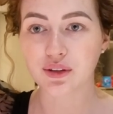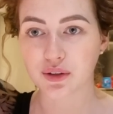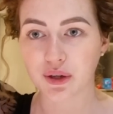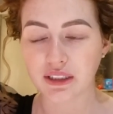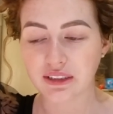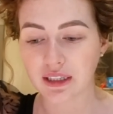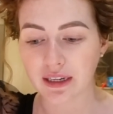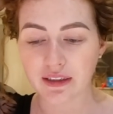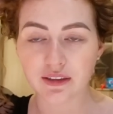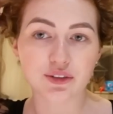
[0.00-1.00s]
the crazy
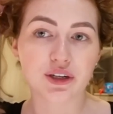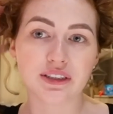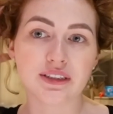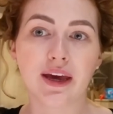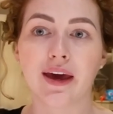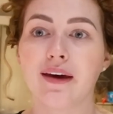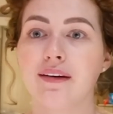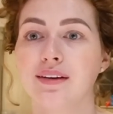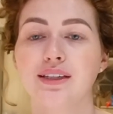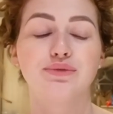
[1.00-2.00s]
lighting, crazy hair,
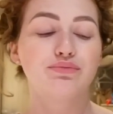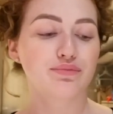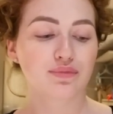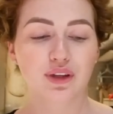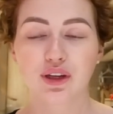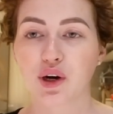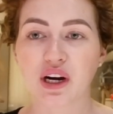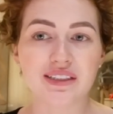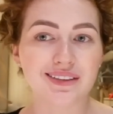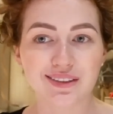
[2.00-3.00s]

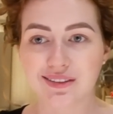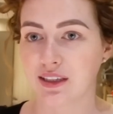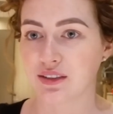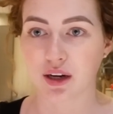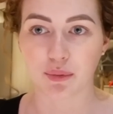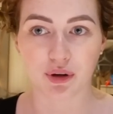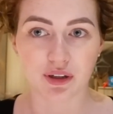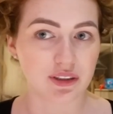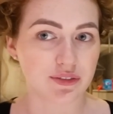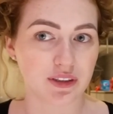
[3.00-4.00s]
craziness that is going on
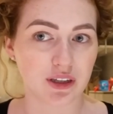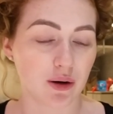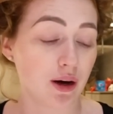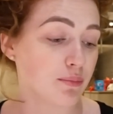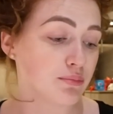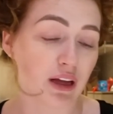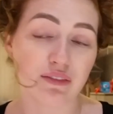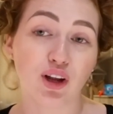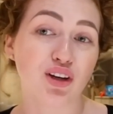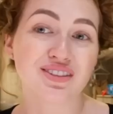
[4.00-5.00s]
in this video.
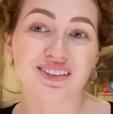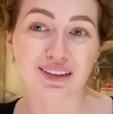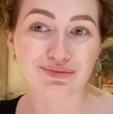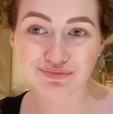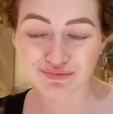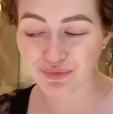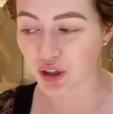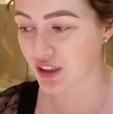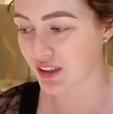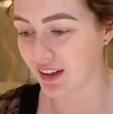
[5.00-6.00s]
I've lost it, not
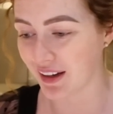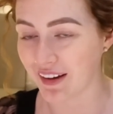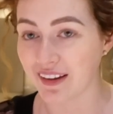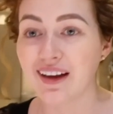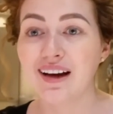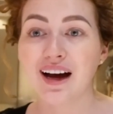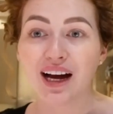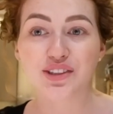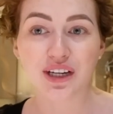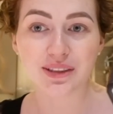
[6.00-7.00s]
gonna lie.
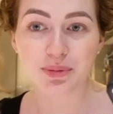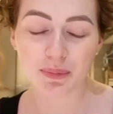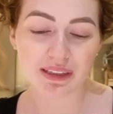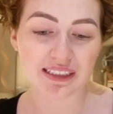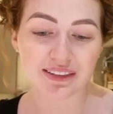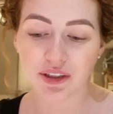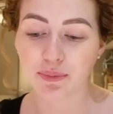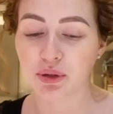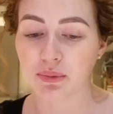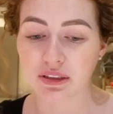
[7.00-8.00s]
I tried to put my lights on,
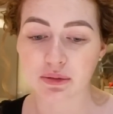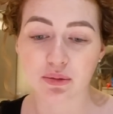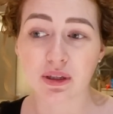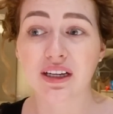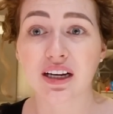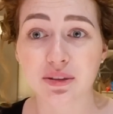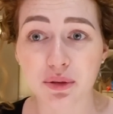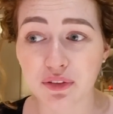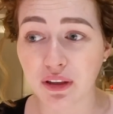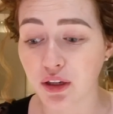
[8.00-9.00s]
but it makes me look like Casper
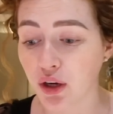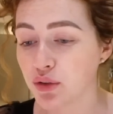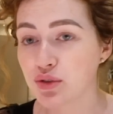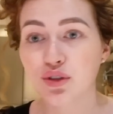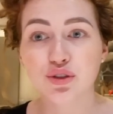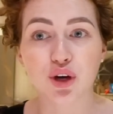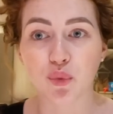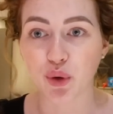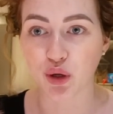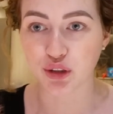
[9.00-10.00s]
the Friendly Ghost, so
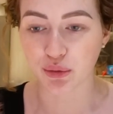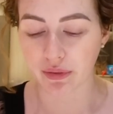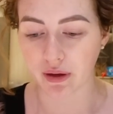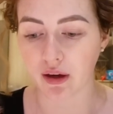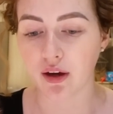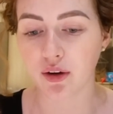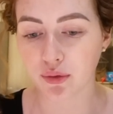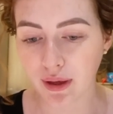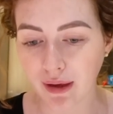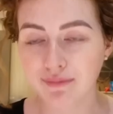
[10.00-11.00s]
we're not doing that,
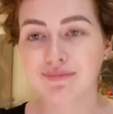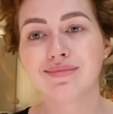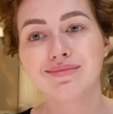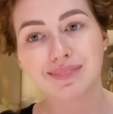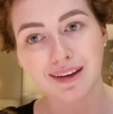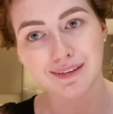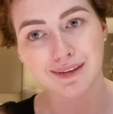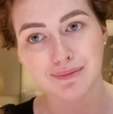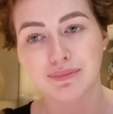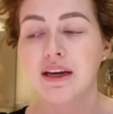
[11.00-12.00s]
okay? Thank
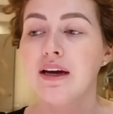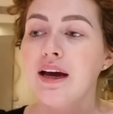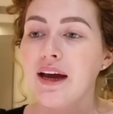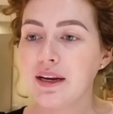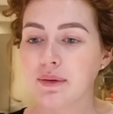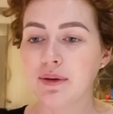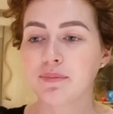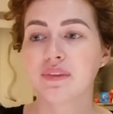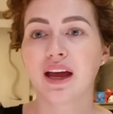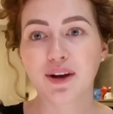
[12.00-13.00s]
you. Anyway,
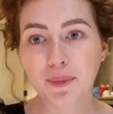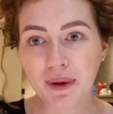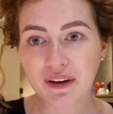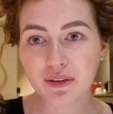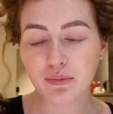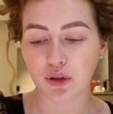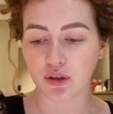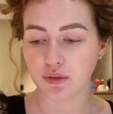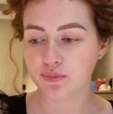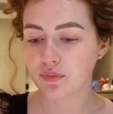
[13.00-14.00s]
I got back from the mall.